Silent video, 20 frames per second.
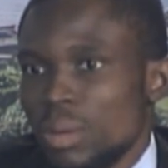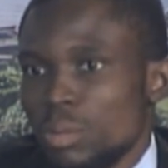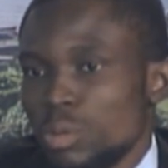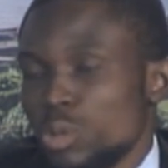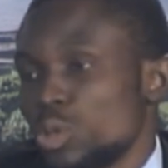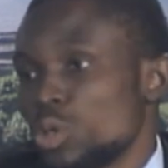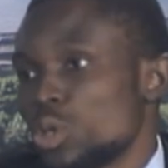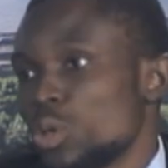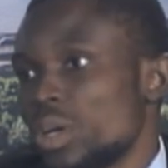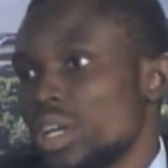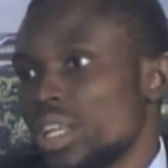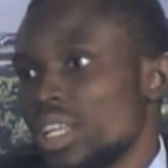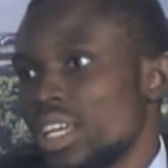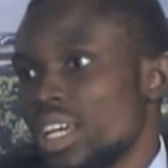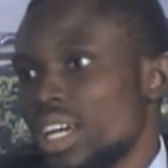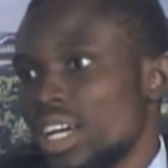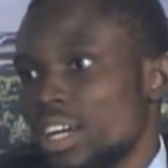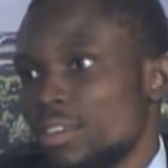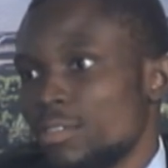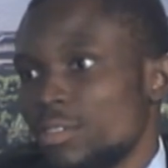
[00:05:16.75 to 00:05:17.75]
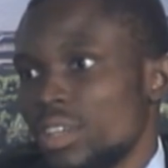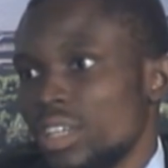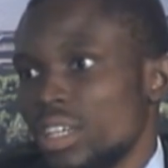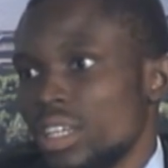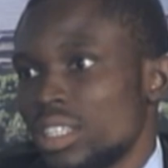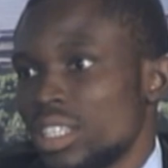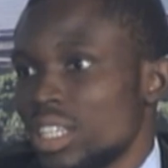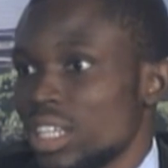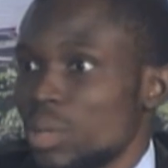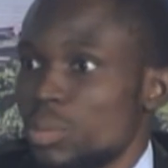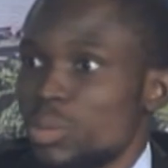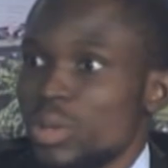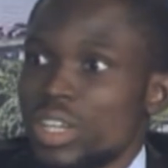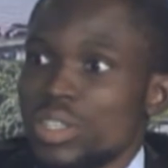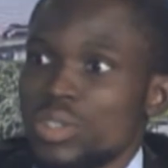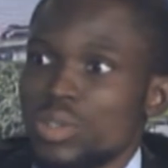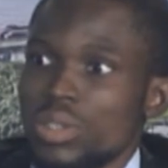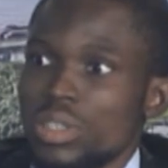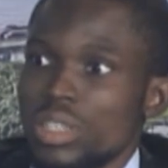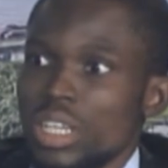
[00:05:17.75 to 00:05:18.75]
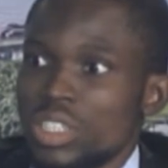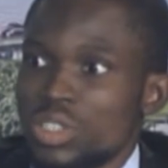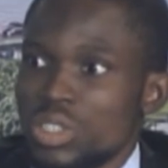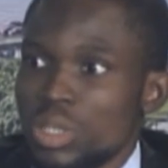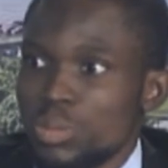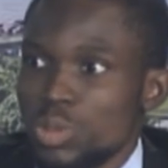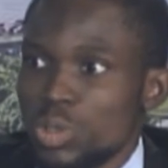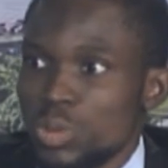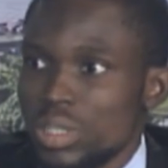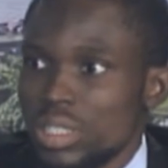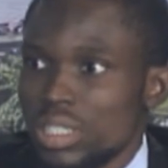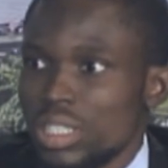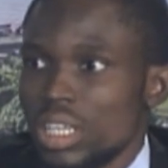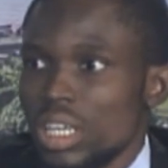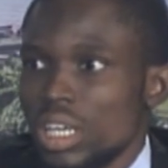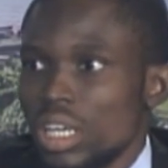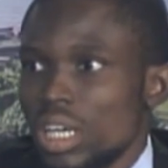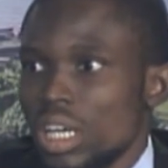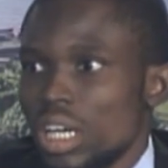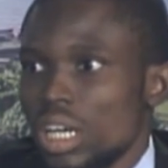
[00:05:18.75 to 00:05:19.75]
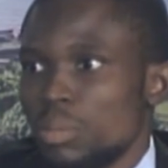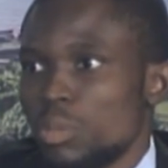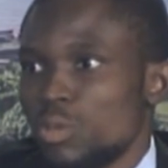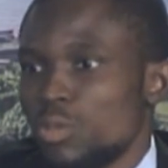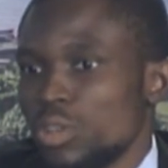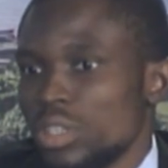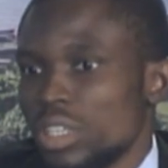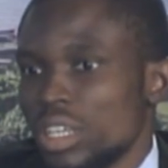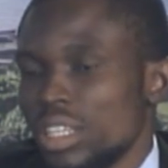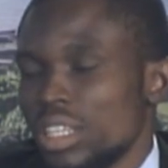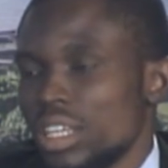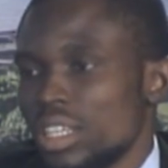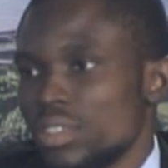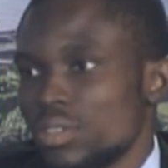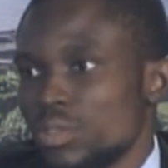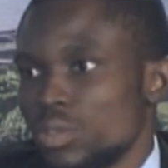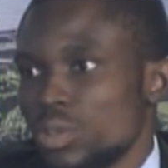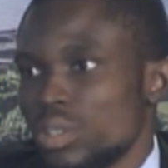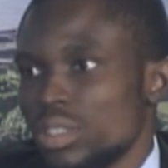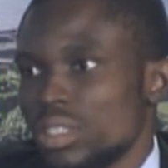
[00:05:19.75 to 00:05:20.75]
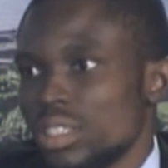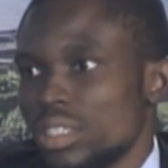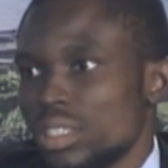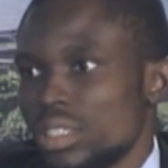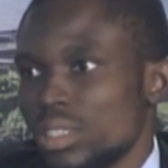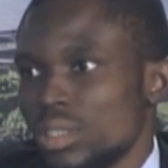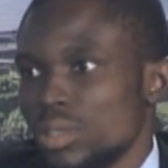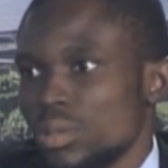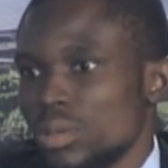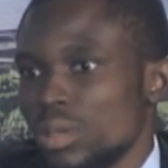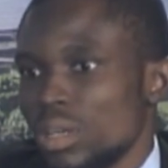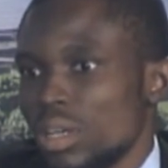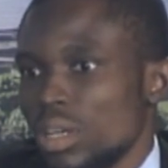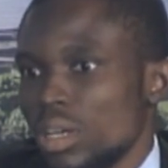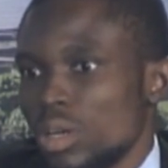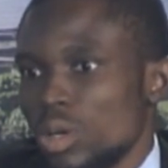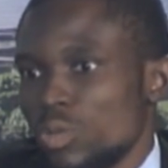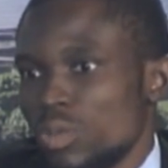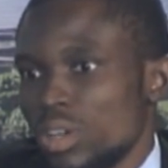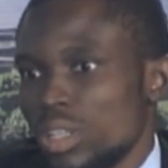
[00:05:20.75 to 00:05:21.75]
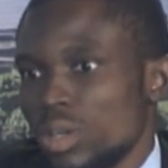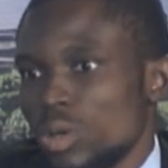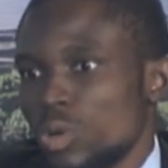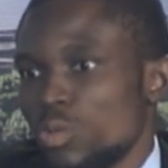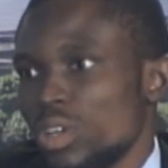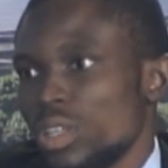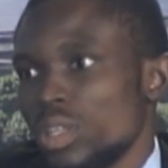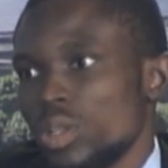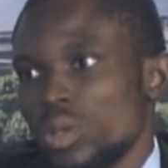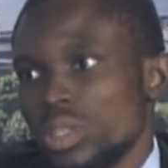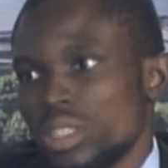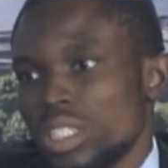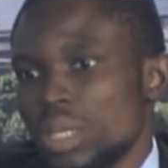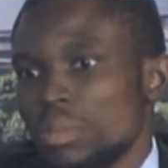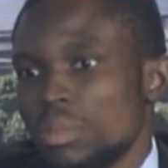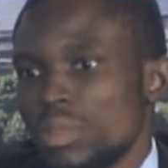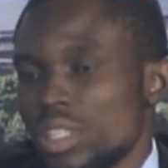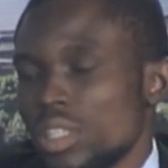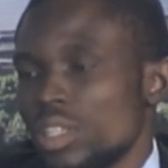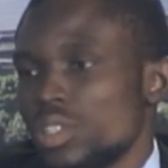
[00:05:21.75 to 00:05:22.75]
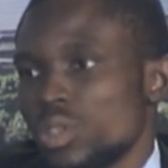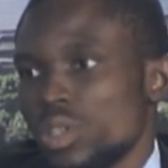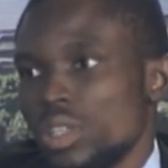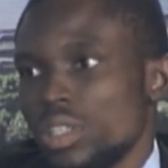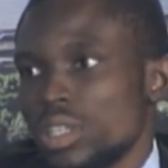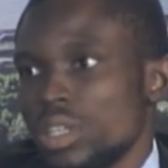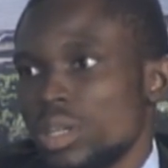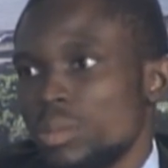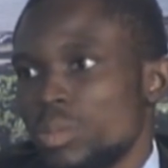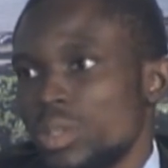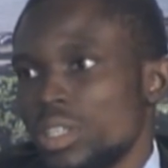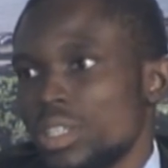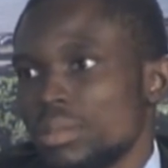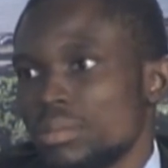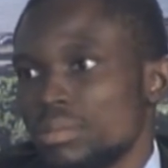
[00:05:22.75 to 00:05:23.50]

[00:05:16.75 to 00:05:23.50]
We do currently have a target price on Nigerian breweries, but for Guinness, for us, it's still over the long term, it's still a solid company.